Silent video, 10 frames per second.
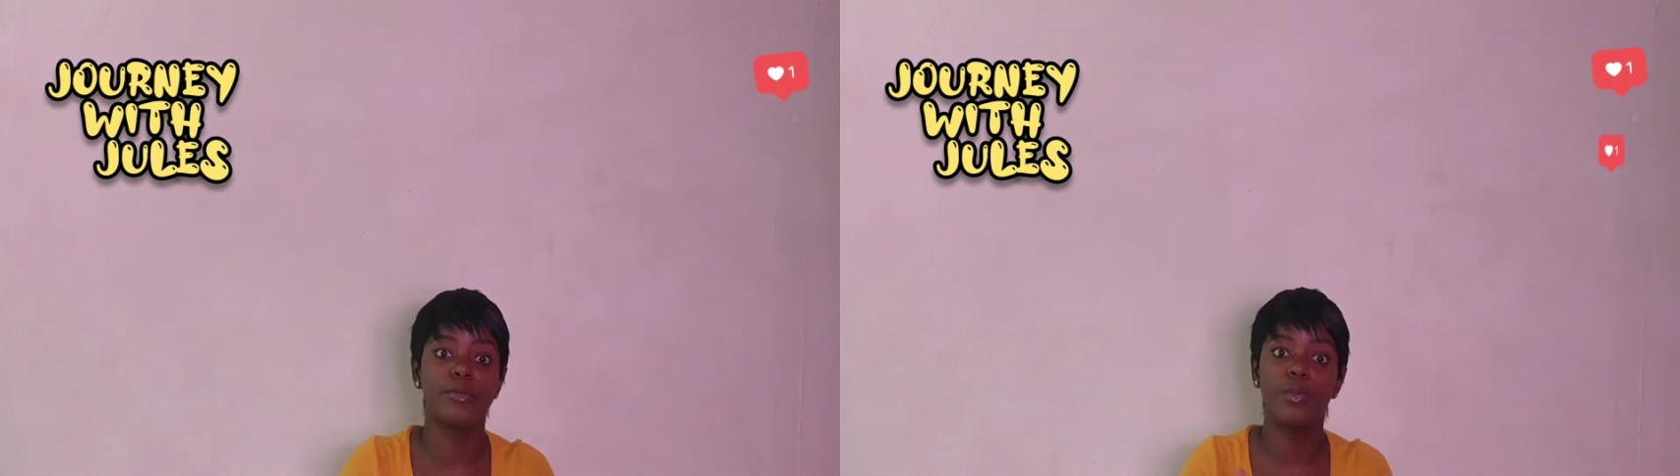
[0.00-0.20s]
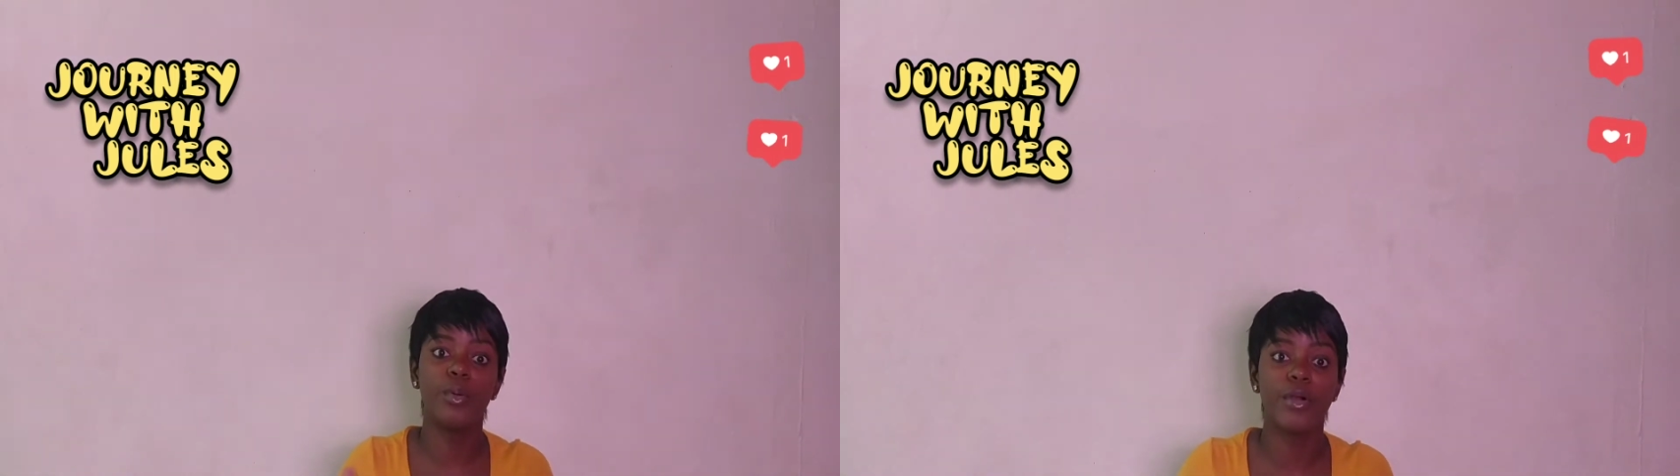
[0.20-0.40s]

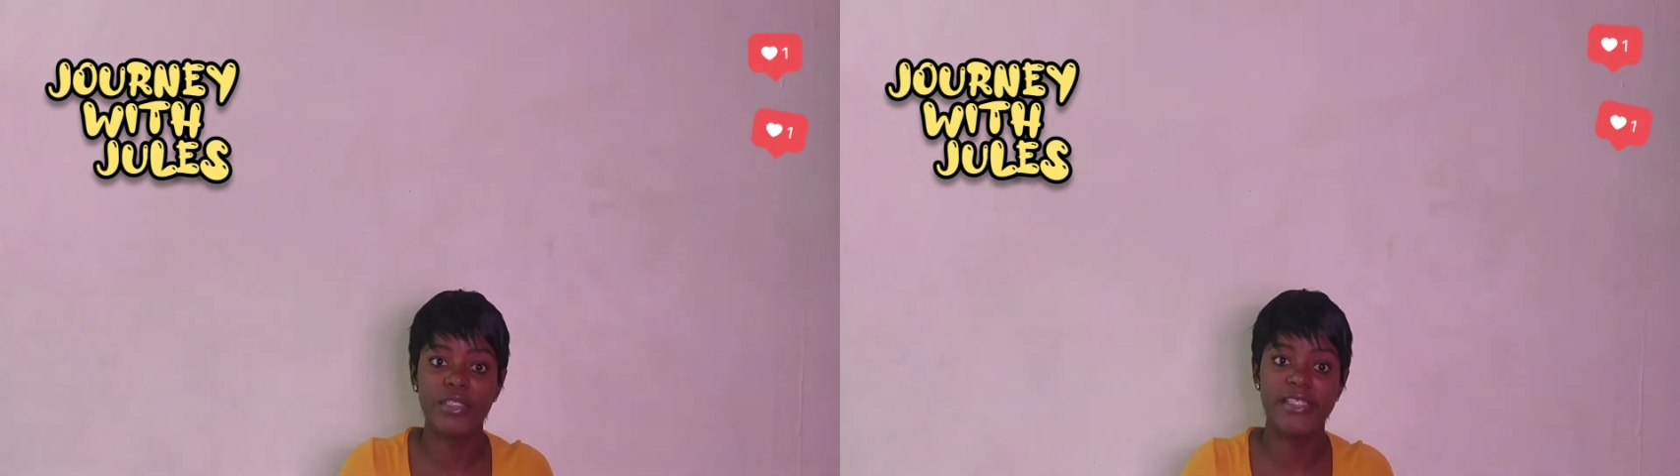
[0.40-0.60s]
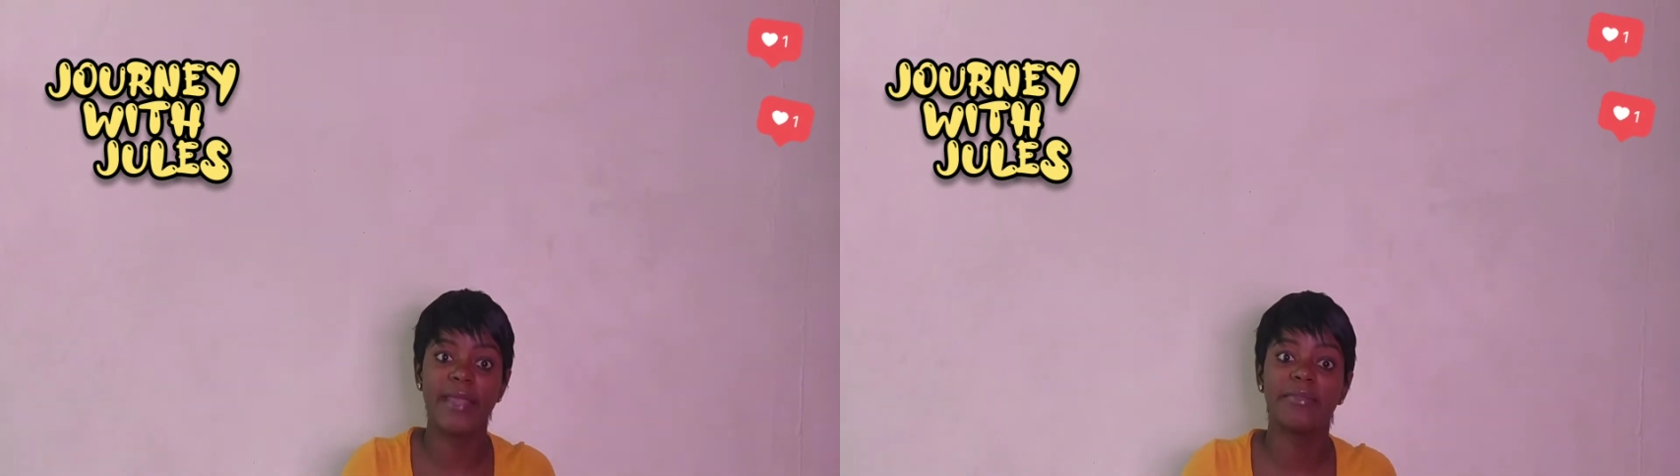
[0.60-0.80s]
courts,
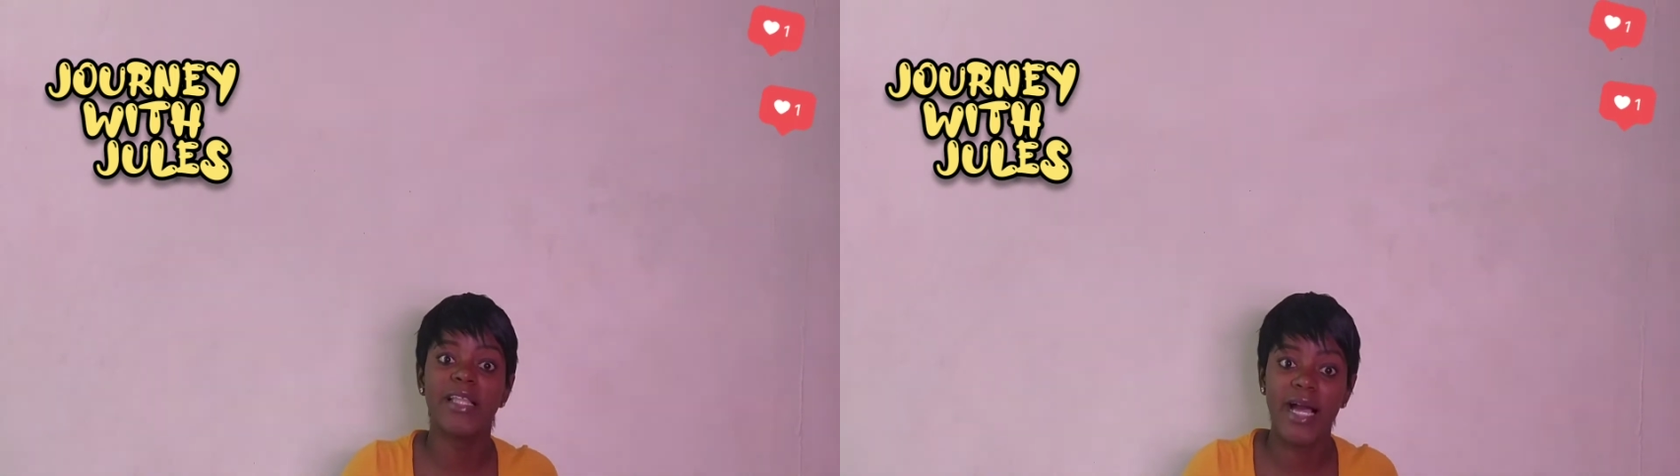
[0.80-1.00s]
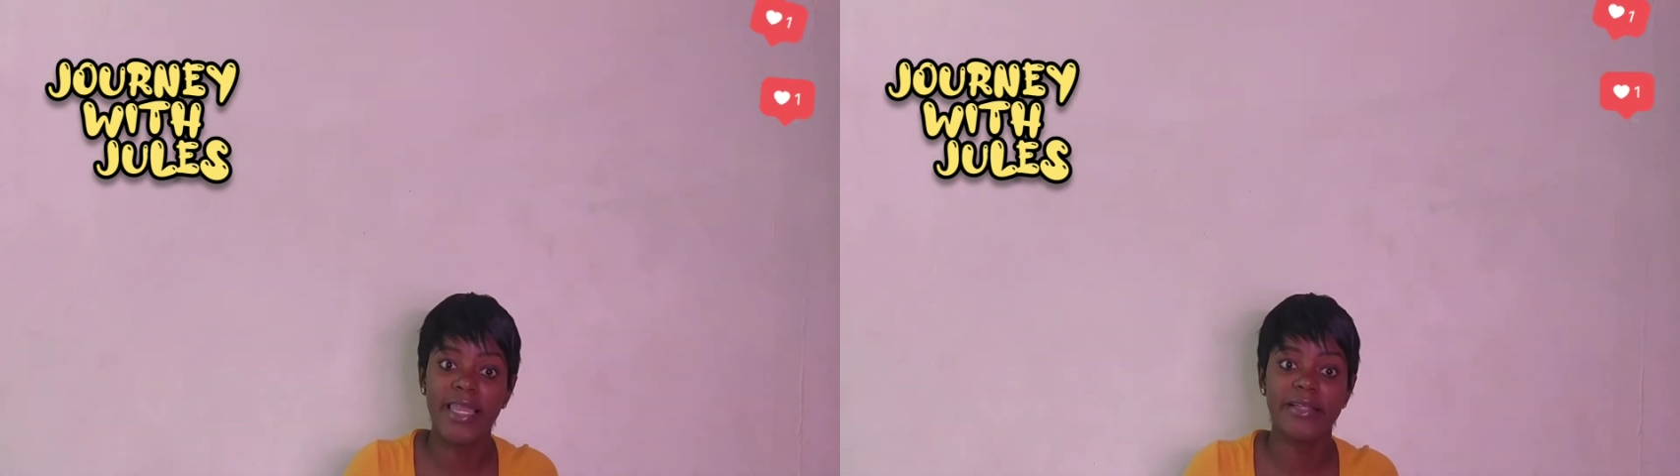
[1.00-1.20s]
debt
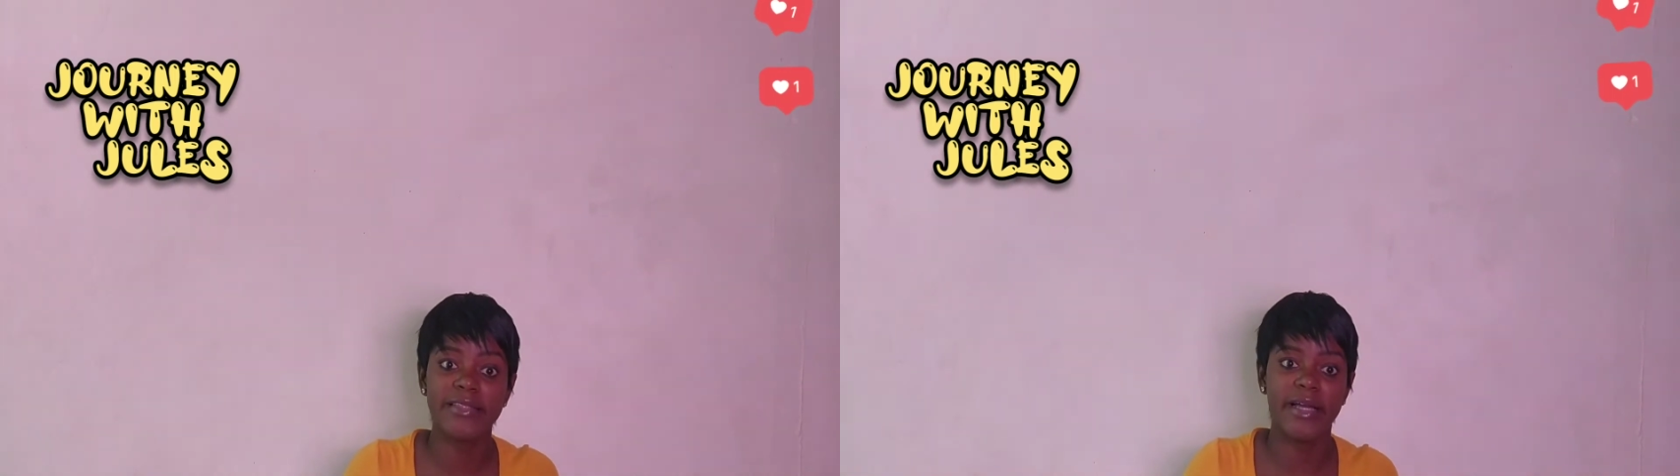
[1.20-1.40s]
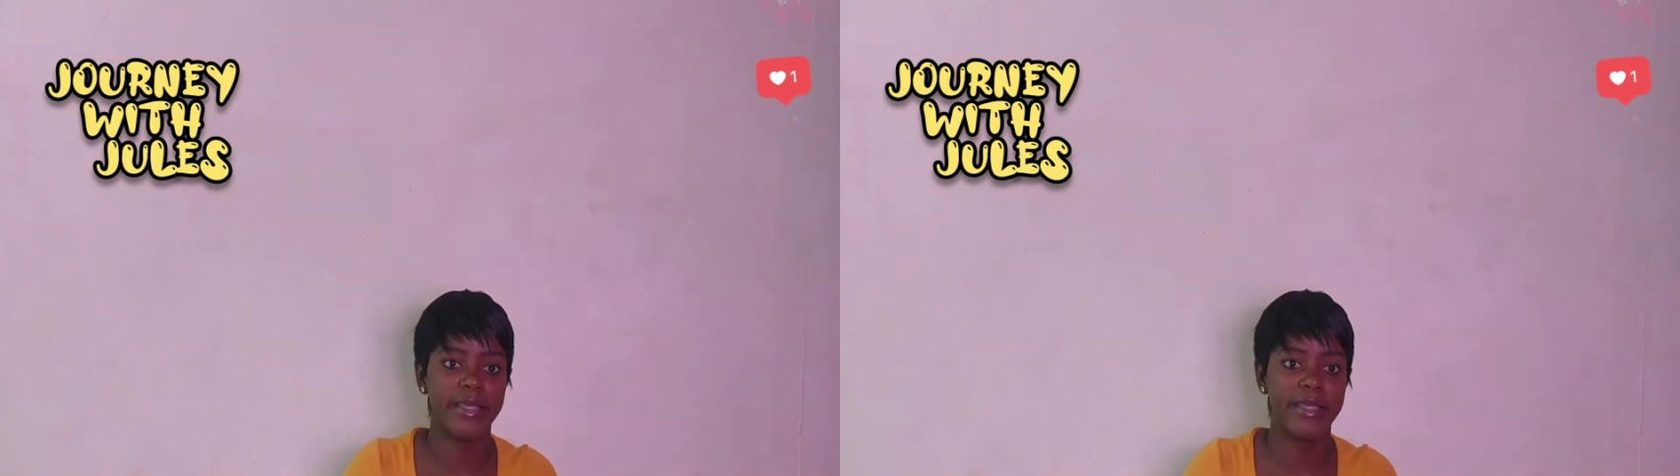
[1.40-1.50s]
collector.